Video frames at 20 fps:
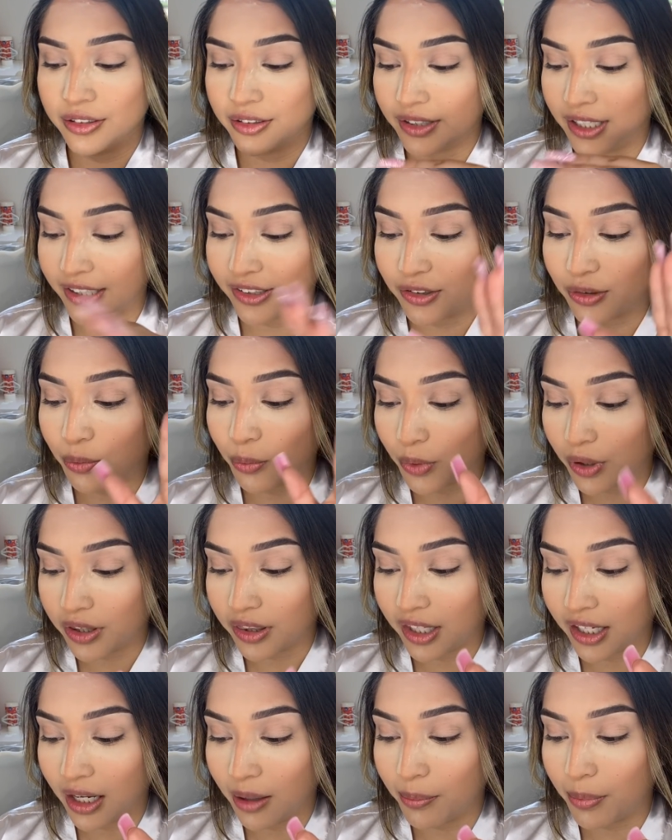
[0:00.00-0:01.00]
That's the one
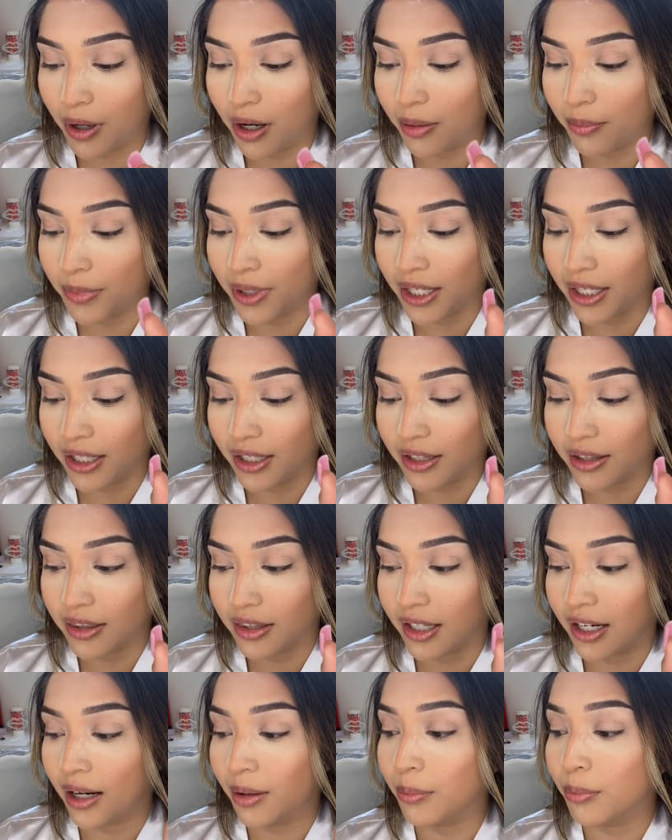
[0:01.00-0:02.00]
thing about me
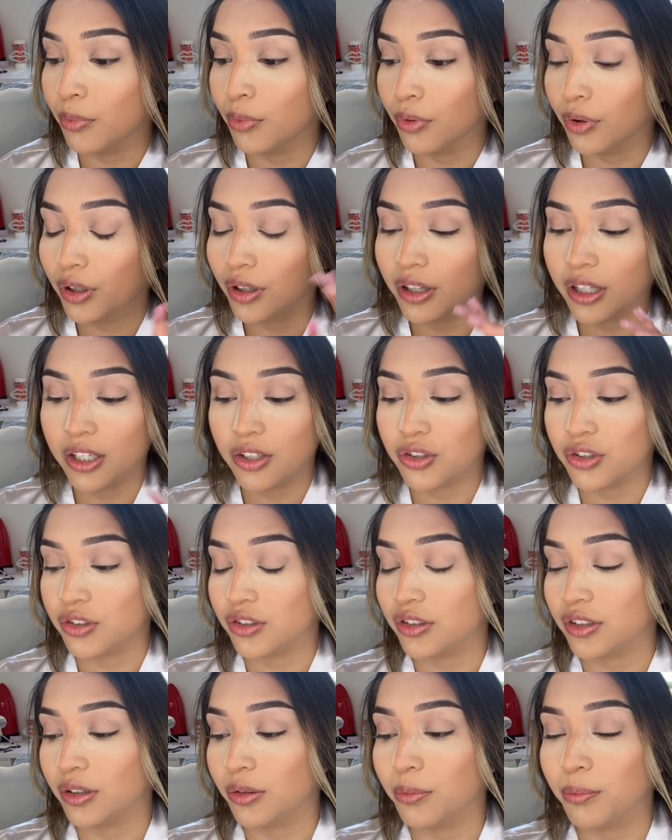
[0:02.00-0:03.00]
that I'm really just